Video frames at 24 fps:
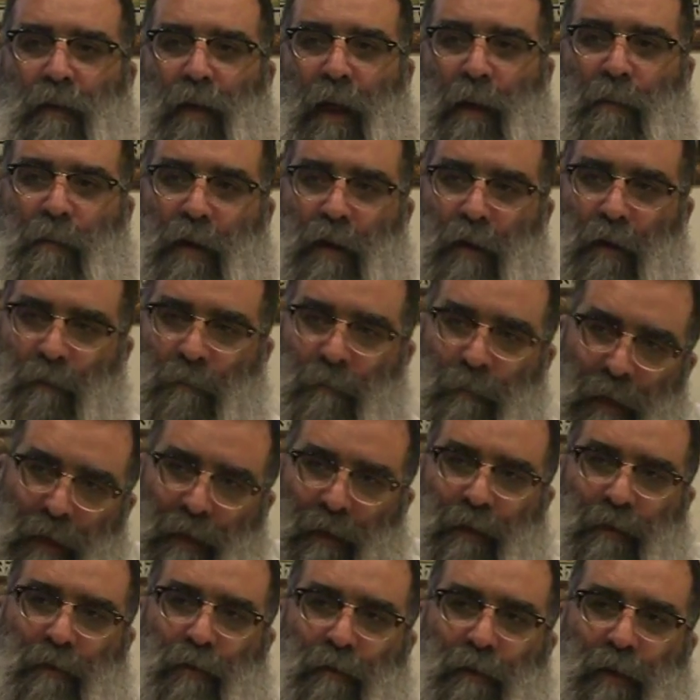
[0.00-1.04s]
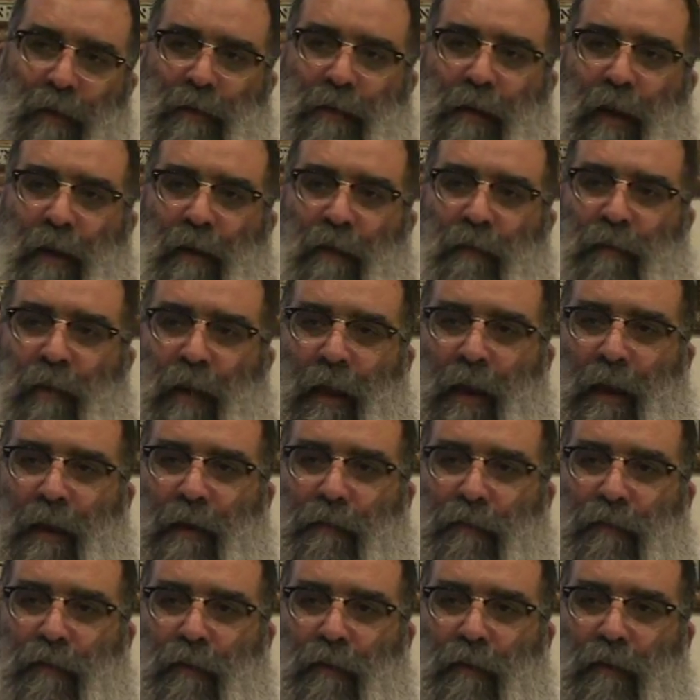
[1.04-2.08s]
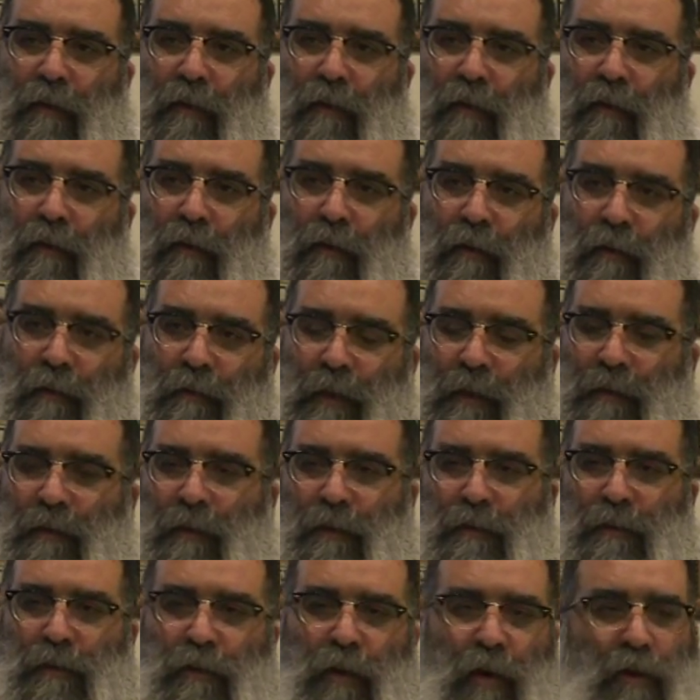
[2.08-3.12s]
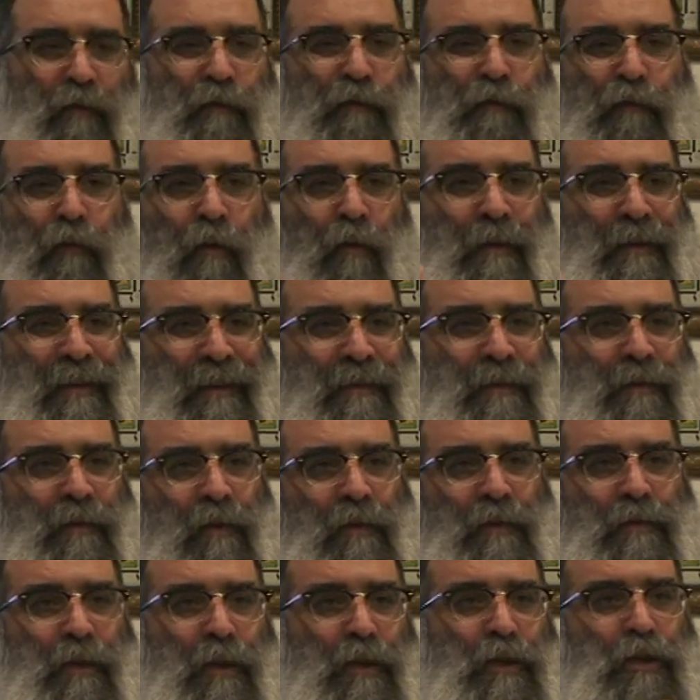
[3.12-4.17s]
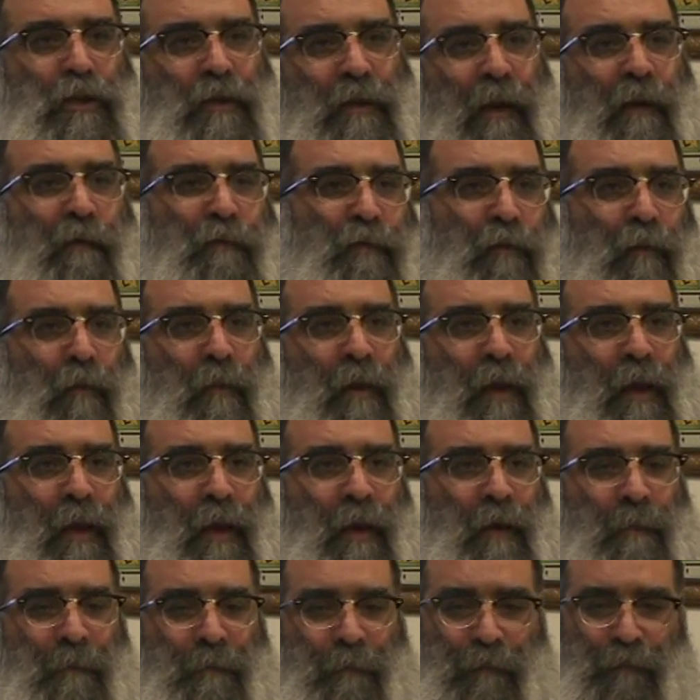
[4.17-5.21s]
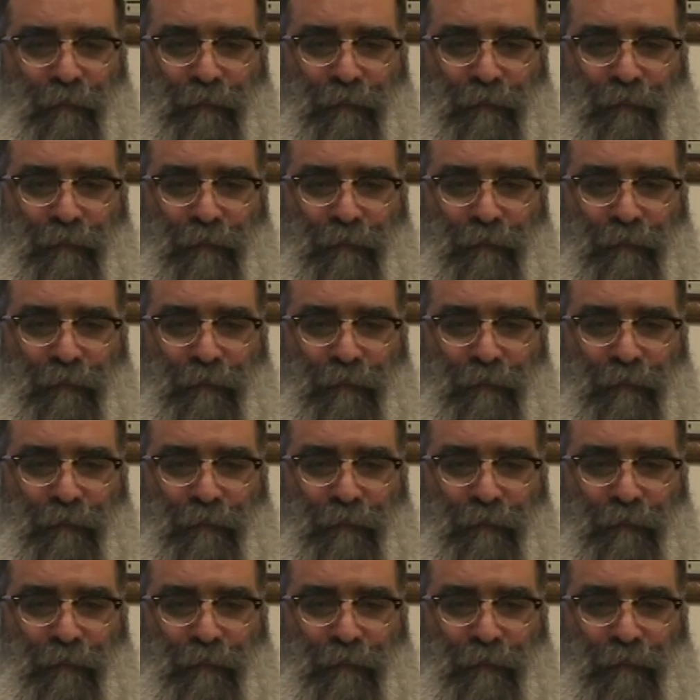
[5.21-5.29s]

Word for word: I'm committed to this kind of life that there's no, there's no such thing for me